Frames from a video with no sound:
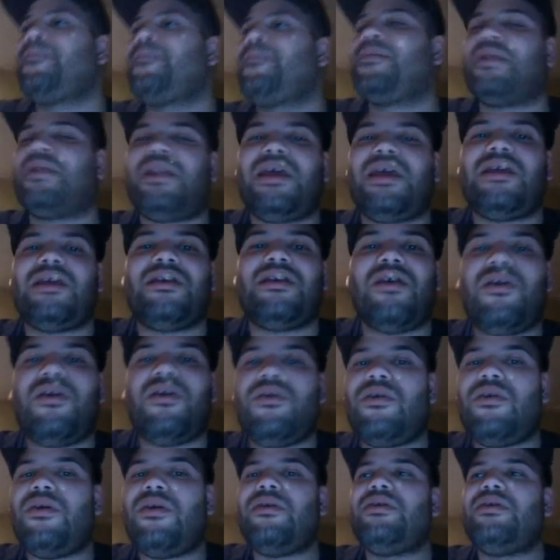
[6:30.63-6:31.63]
Like,
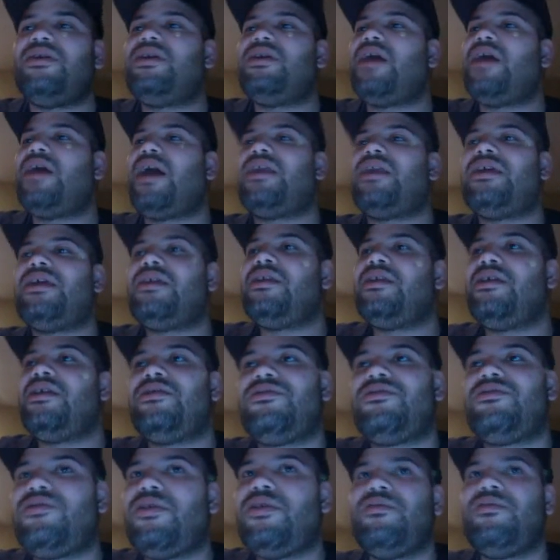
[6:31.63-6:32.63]
oh, he got in in
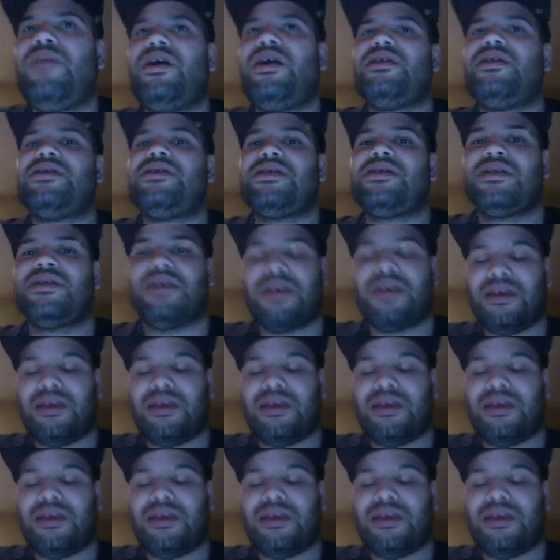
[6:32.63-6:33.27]
three months.